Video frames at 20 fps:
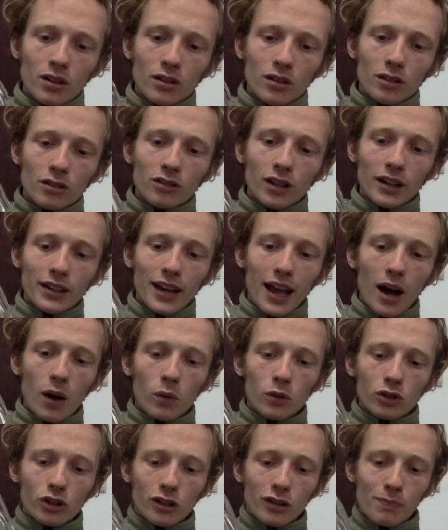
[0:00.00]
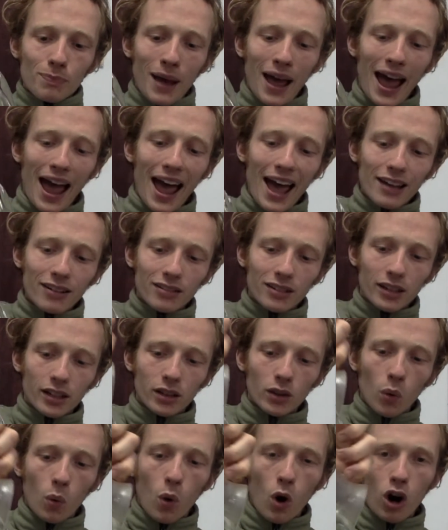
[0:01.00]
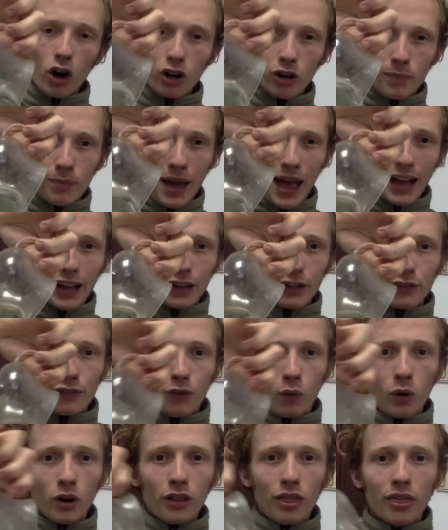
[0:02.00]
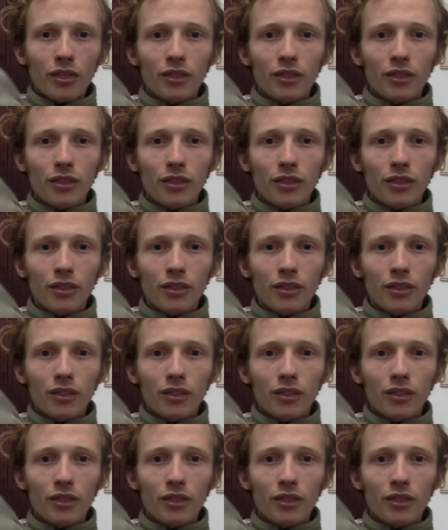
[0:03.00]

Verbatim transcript: So right now we're just passing the water back and forth.